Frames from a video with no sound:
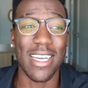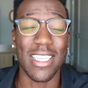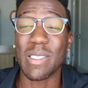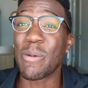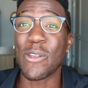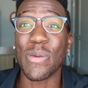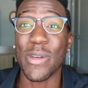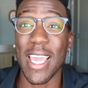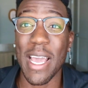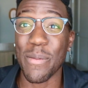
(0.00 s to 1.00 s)
disposable
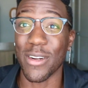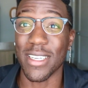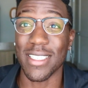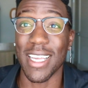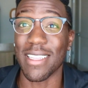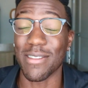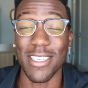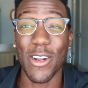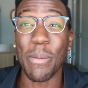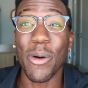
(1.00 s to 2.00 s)
cameras,
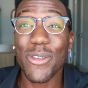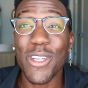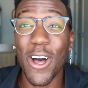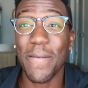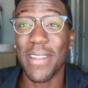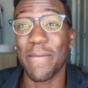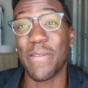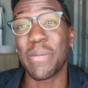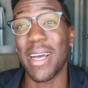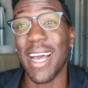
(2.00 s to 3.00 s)
and most often
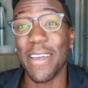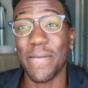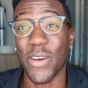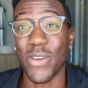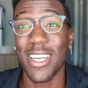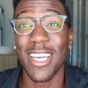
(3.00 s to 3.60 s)
from my iPhone.